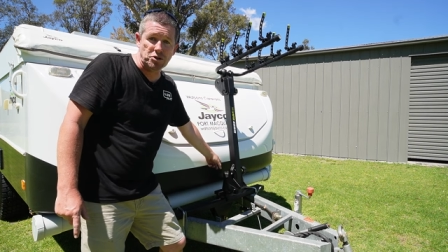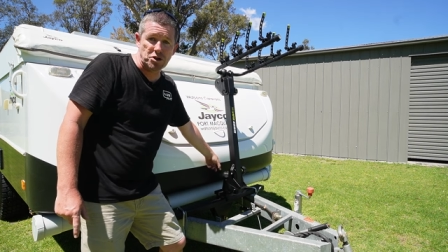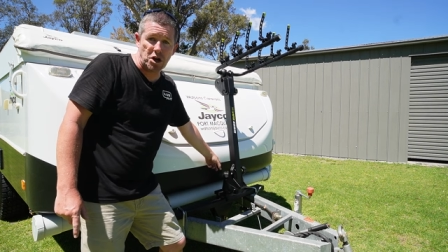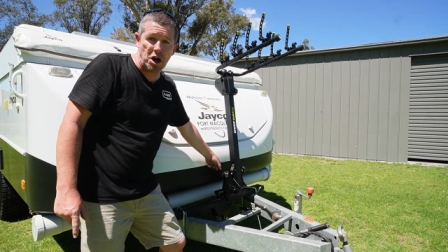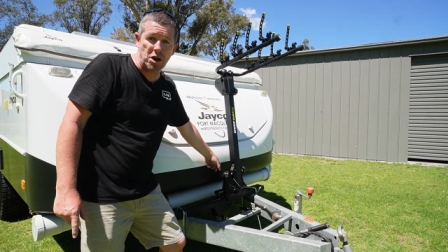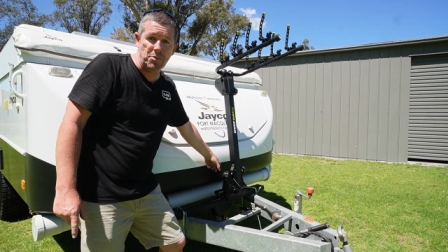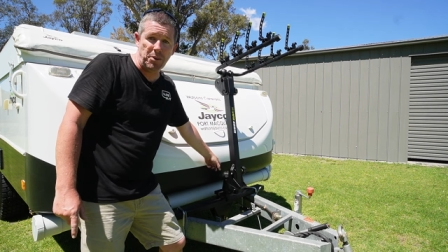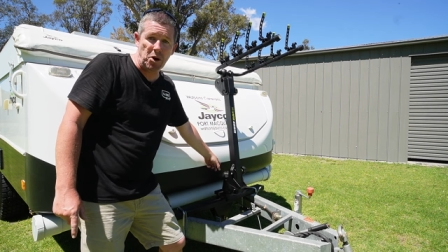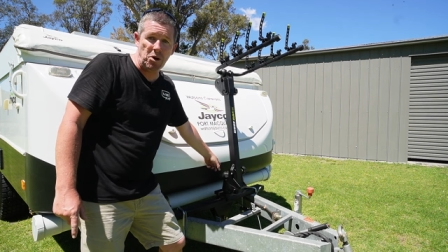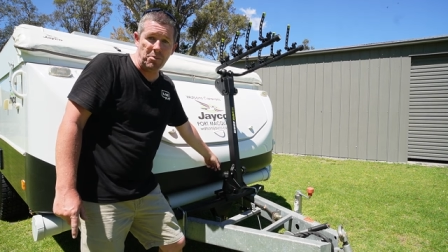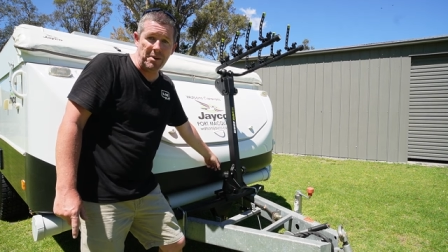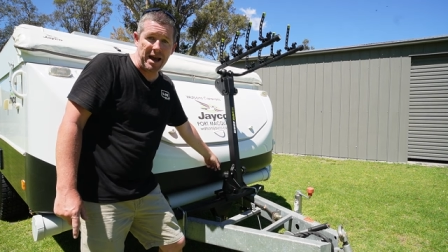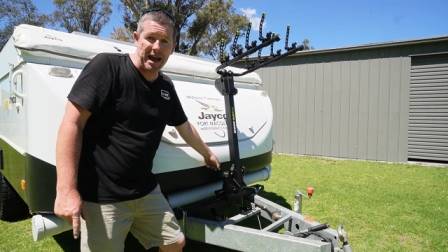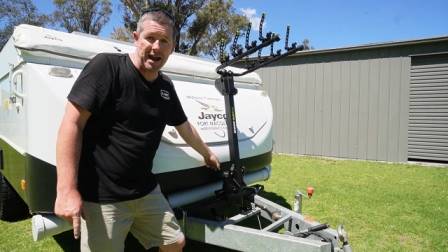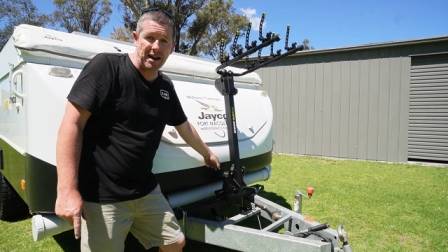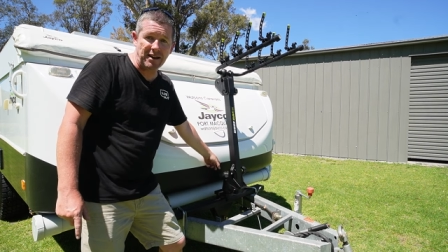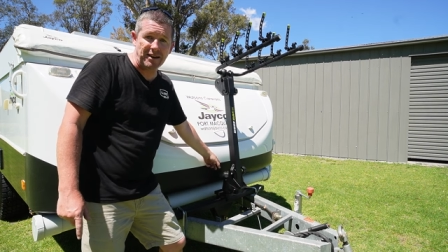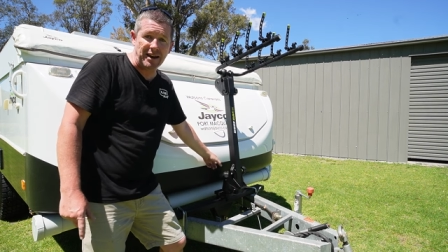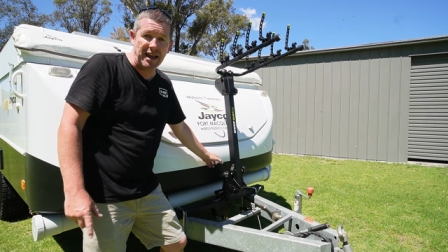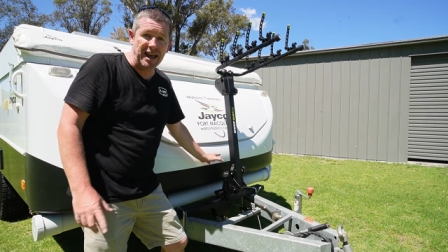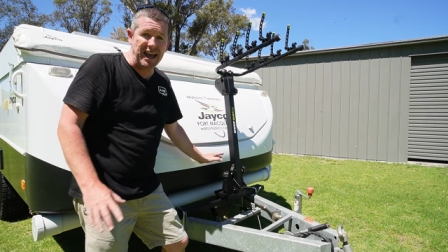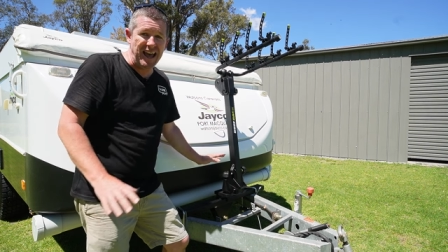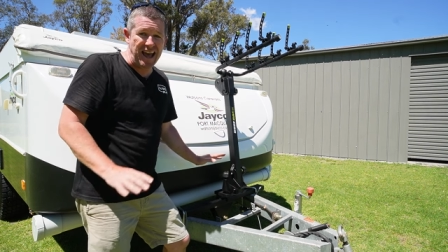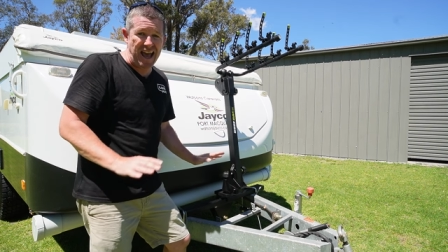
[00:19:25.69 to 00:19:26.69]
tow ball
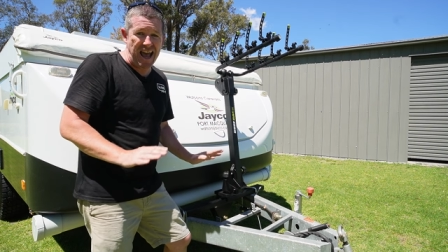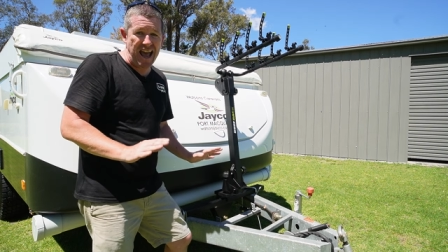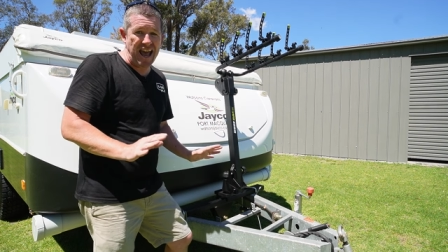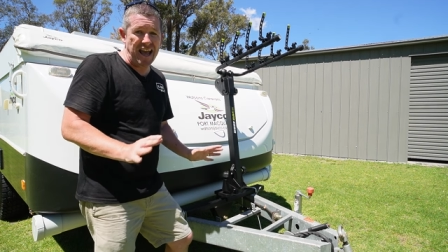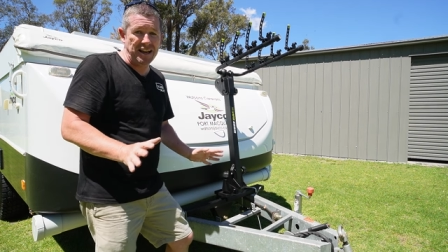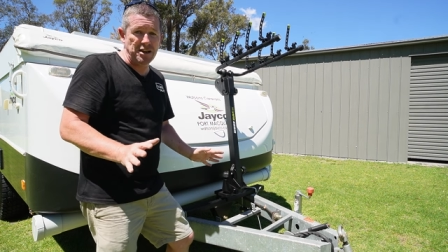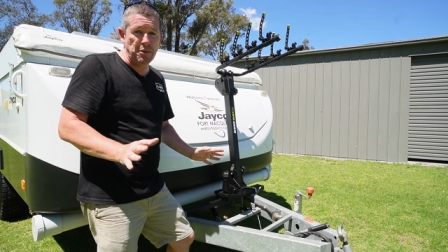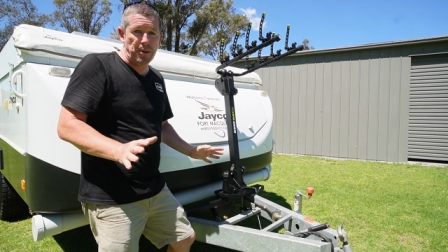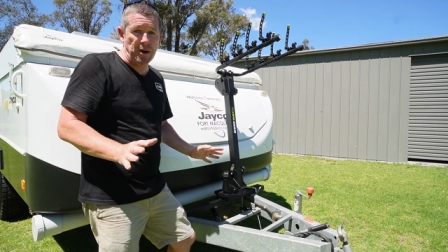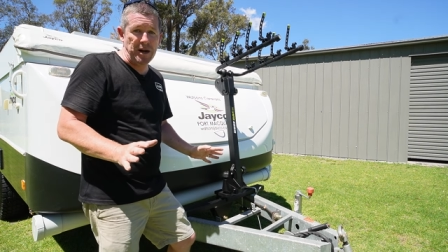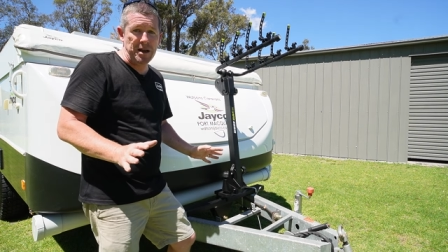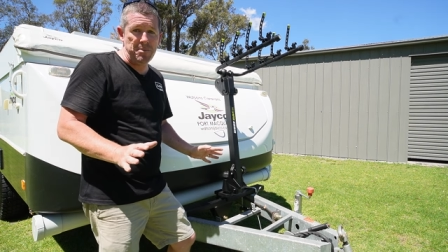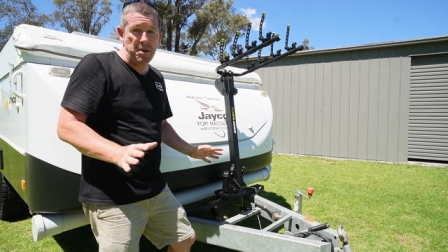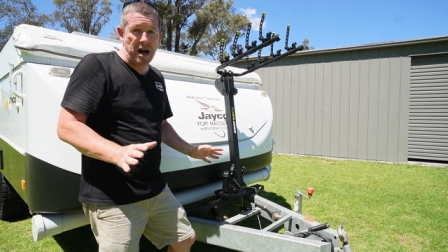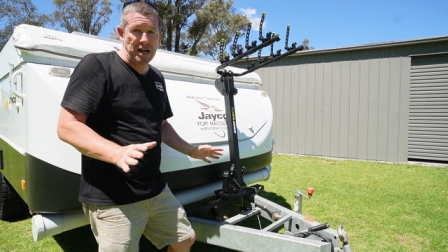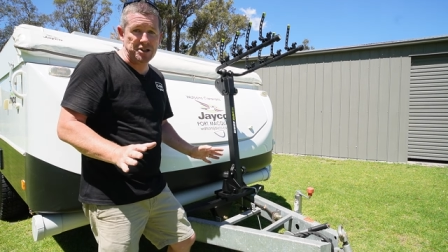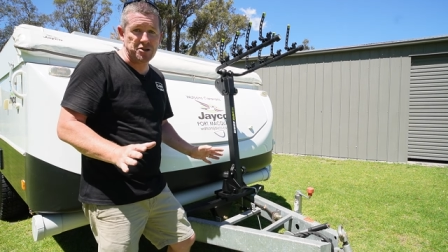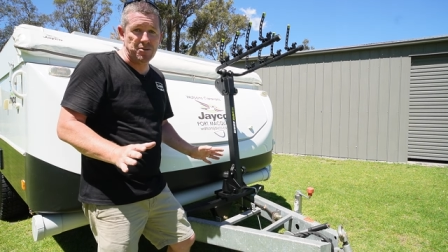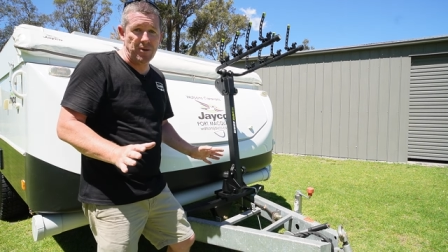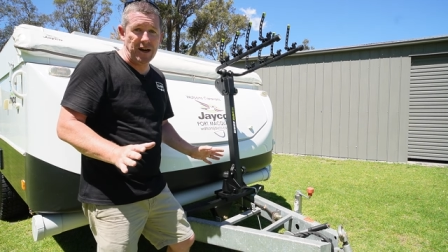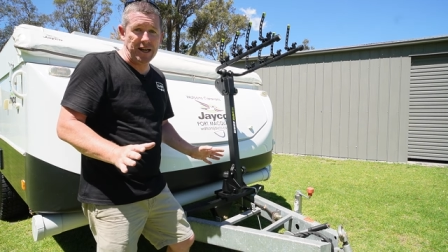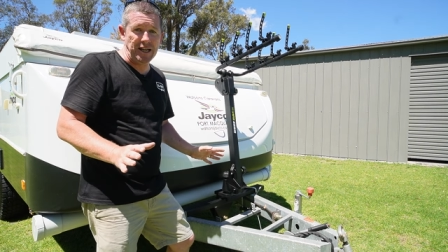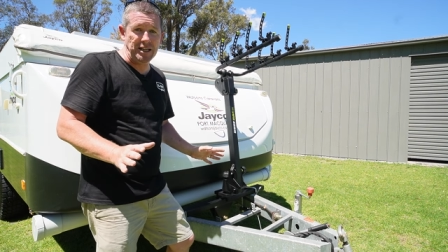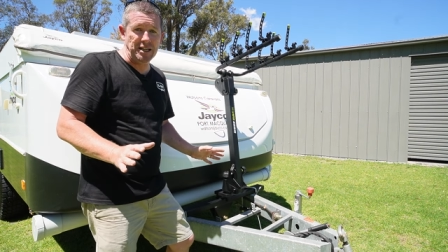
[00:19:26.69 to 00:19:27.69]
mount and you're pretty
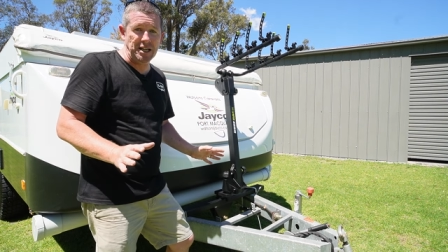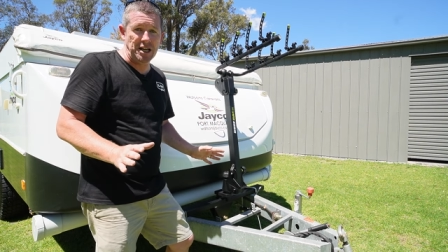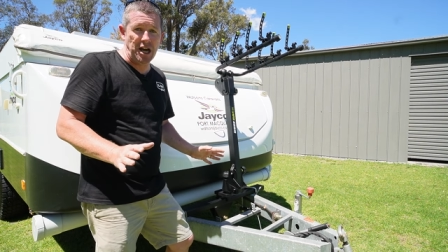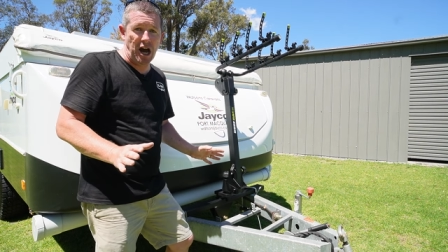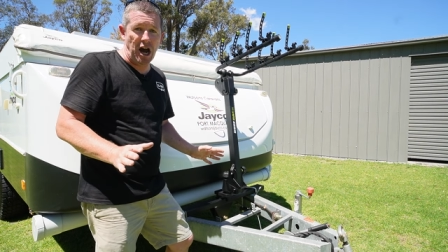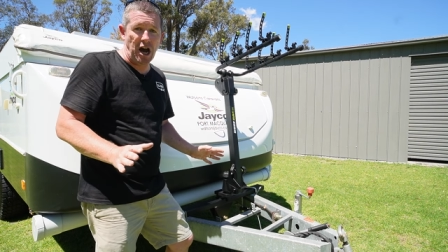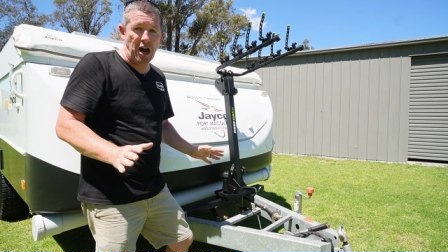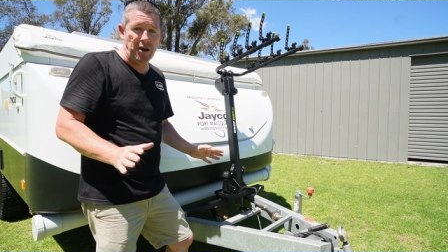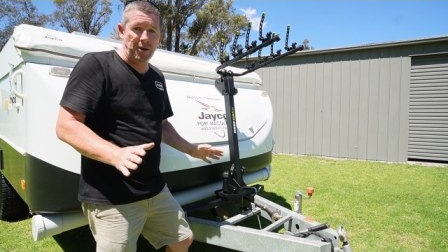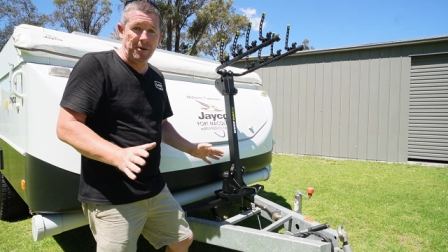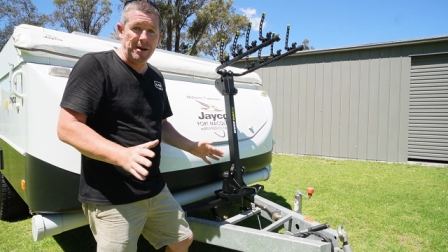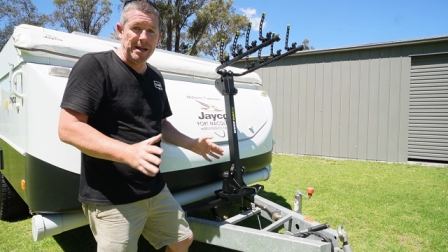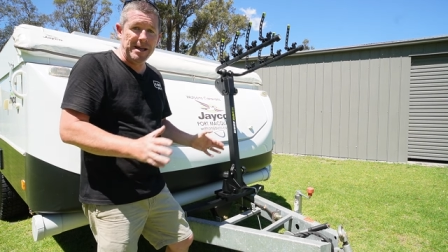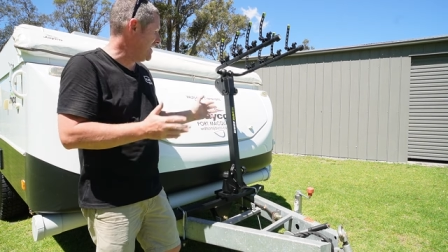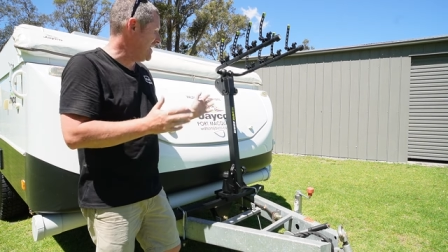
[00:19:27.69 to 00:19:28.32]
much ready to go.